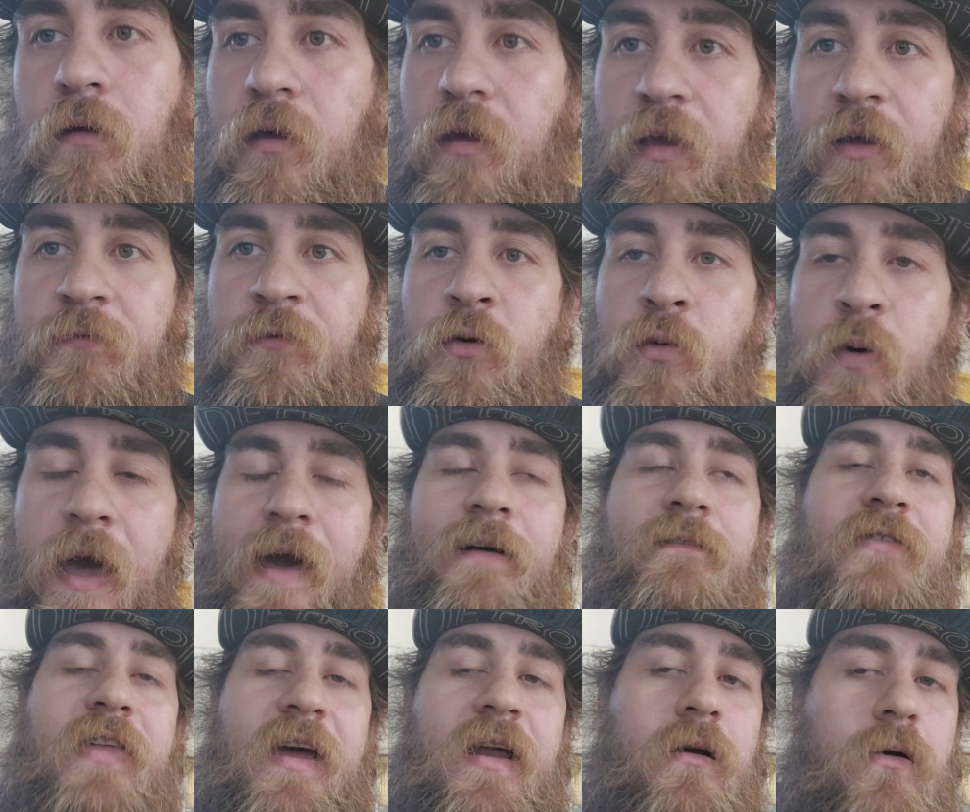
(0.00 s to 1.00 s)
If you
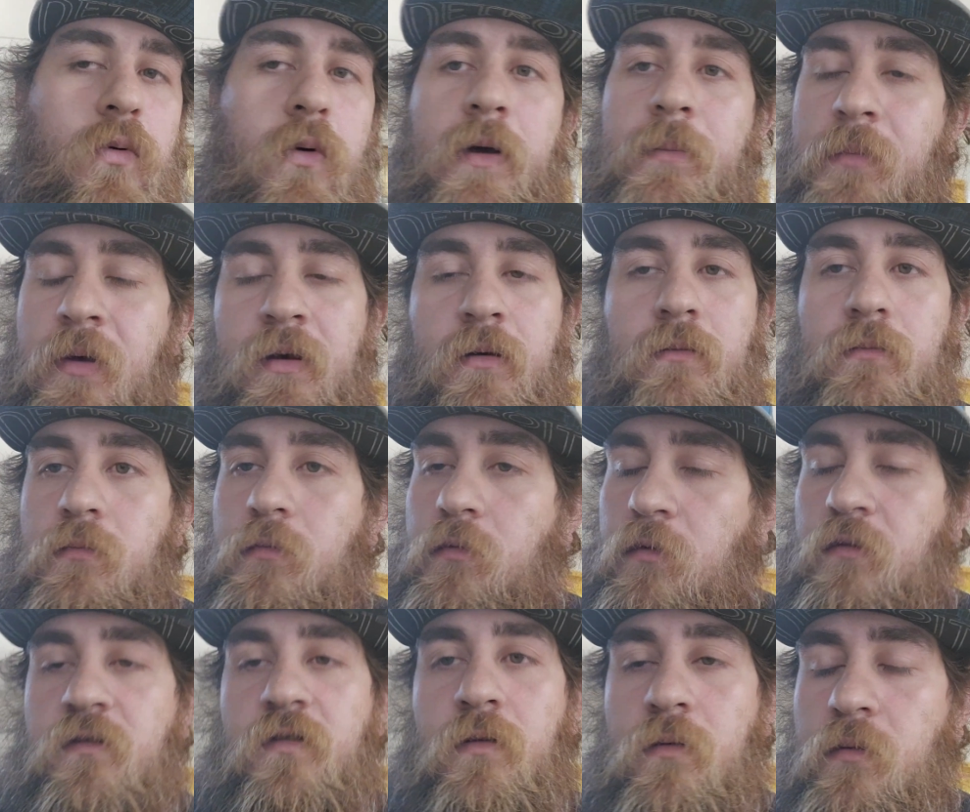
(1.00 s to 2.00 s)
have that equipment,
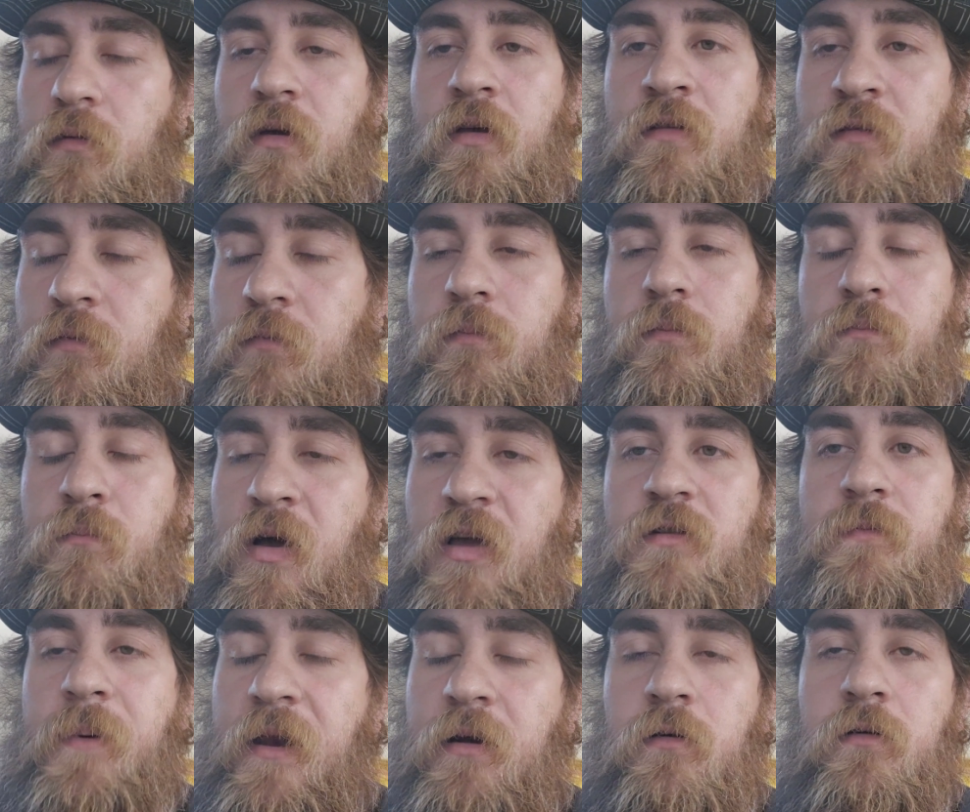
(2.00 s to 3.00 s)
it's
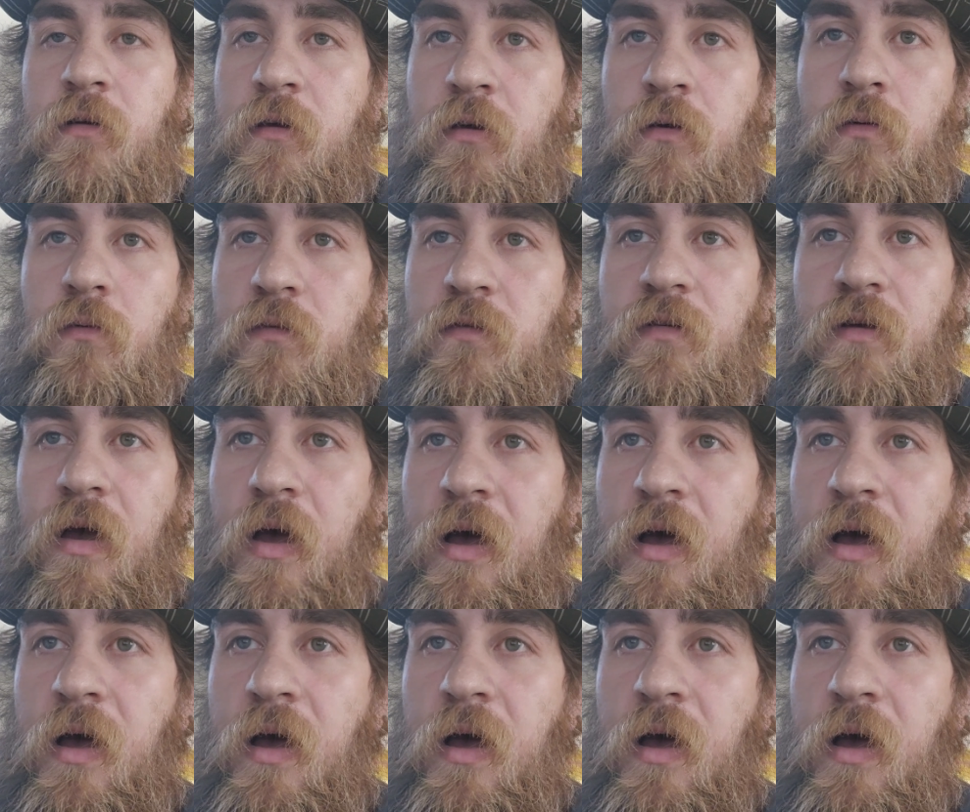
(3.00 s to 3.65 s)
much better to use.